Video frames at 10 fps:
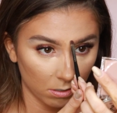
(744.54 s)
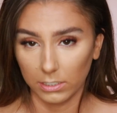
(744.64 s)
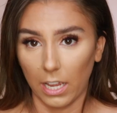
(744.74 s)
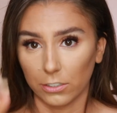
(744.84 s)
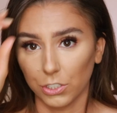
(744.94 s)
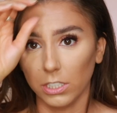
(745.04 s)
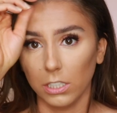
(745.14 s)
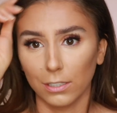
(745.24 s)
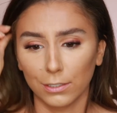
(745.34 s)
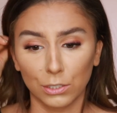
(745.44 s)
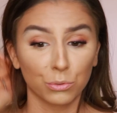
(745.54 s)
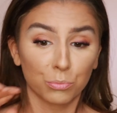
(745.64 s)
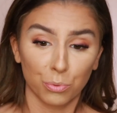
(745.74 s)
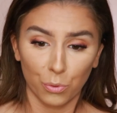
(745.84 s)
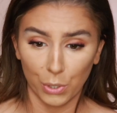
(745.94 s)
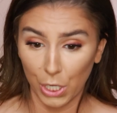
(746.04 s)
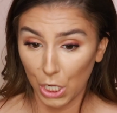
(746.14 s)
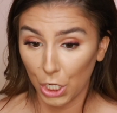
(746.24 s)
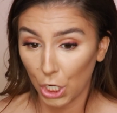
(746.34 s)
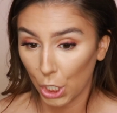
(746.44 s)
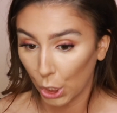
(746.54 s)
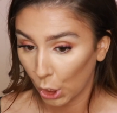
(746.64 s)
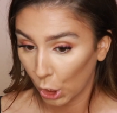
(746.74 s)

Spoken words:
This actually looks pretty